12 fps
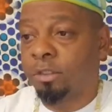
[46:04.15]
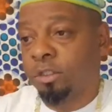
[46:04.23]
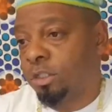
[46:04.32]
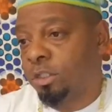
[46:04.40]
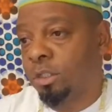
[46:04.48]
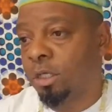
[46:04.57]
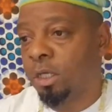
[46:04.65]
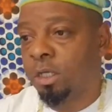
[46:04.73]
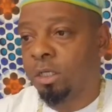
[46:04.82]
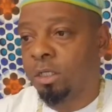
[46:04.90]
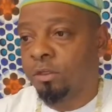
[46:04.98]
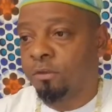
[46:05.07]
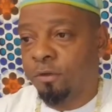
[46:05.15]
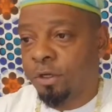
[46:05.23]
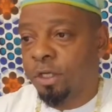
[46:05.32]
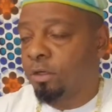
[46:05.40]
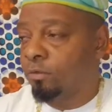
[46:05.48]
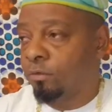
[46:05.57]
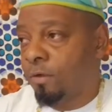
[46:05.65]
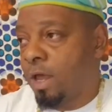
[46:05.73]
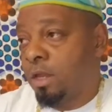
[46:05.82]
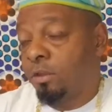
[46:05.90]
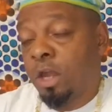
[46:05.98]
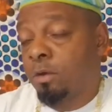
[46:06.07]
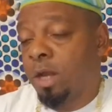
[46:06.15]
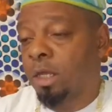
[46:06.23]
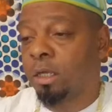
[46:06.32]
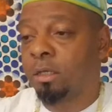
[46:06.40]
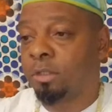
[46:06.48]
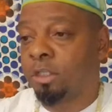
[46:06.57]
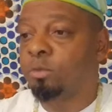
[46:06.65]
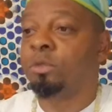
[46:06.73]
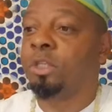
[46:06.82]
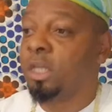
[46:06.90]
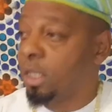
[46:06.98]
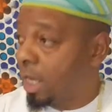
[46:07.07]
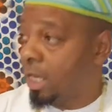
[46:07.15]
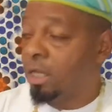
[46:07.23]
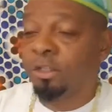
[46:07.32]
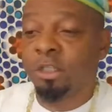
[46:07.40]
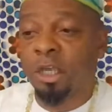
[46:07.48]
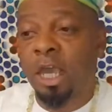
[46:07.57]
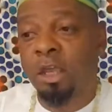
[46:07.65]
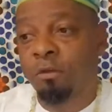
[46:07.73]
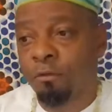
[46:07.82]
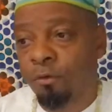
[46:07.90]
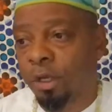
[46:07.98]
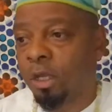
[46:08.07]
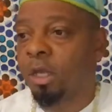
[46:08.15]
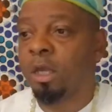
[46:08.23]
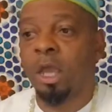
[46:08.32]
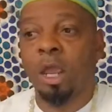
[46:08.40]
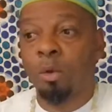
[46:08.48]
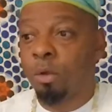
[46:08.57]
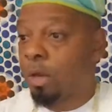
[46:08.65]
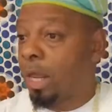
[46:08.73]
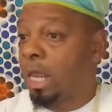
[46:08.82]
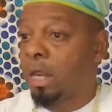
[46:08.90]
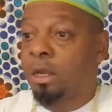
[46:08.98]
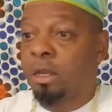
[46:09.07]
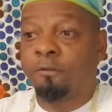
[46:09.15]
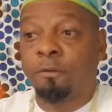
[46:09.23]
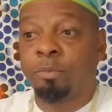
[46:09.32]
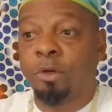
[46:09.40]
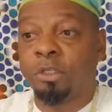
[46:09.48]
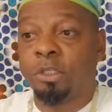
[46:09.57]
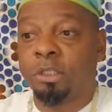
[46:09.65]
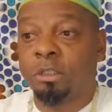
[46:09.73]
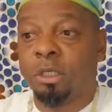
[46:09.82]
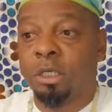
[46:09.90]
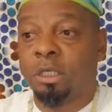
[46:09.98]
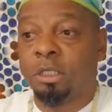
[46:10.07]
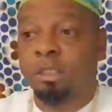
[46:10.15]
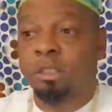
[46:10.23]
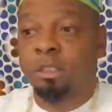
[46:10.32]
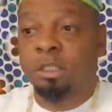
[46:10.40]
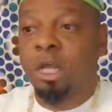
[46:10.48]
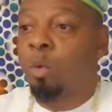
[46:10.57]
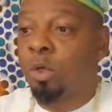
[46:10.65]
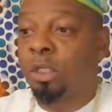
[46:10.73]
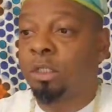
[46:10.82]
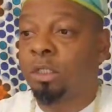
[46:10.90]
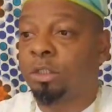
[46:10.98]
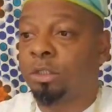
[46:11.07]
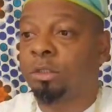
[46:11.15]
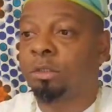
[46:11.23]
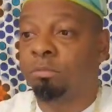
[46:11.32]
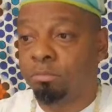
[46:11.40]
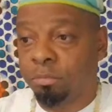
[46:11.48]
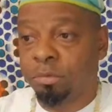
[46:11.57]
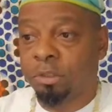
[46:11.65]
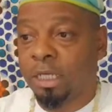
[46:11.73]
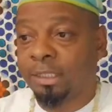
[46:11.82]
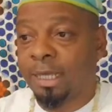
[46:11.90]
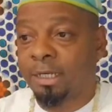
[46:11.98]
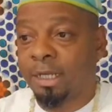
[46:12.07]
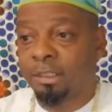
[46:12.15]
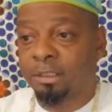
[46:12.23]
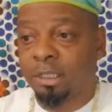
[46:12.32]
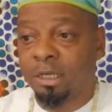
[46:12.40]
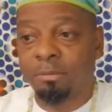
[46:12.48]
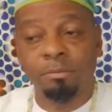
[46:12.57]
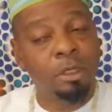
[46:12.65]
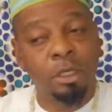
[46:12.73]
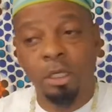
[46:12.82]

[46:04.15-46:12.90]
It's ironic that you would think, hey, here's the gate, you're free, and if the person is not willing to take that next step,